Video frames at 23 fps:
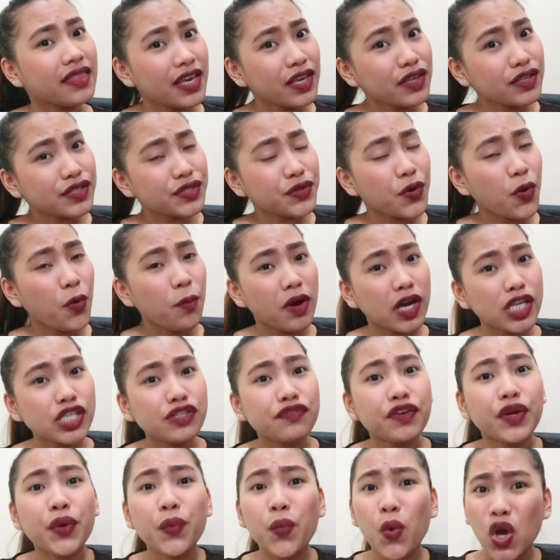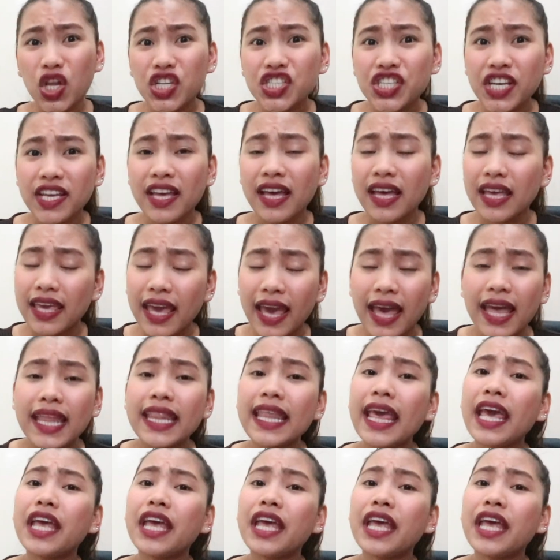thank you so much for watching again.